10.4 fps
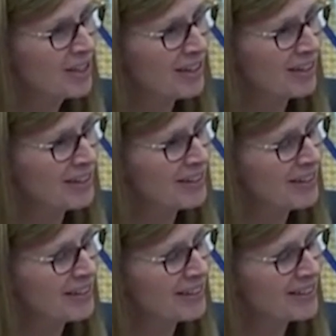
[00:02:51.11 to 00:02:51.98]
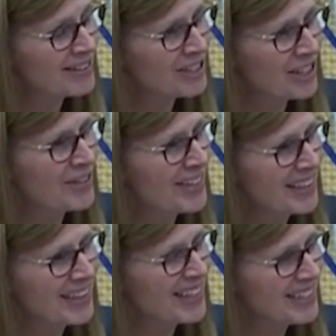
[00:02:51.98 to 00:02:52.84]
on
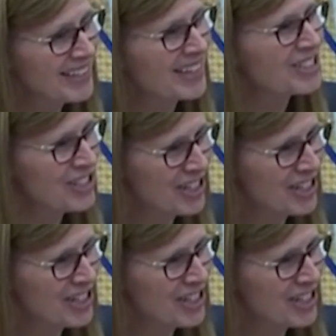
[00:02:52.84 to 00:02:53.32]
generating that next